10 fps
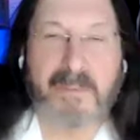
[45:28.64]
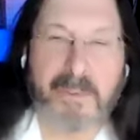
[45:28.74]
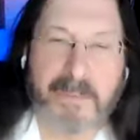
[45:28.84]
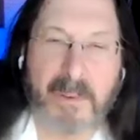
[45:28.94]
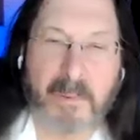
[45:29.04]
If you
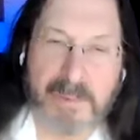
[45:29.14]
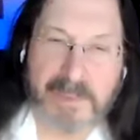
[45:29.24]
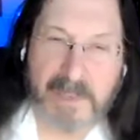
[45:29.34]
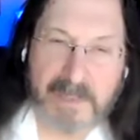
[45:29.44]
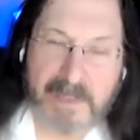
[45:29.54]
feel
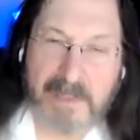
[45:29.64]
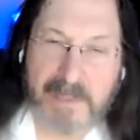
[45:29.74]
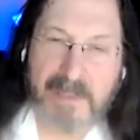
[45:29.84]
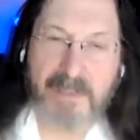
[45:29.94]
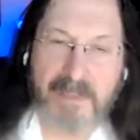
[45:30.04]

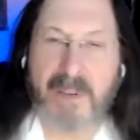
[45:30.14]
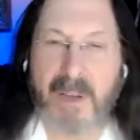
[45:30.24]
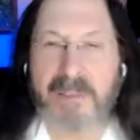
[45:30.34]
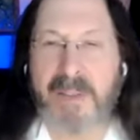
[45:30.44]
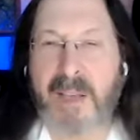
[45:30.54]
resistance to
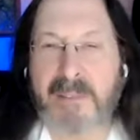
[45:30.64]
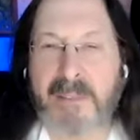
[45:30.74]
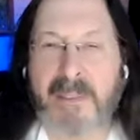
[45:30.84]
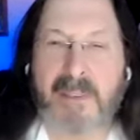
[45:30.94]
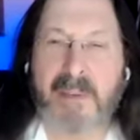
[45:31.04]
contacting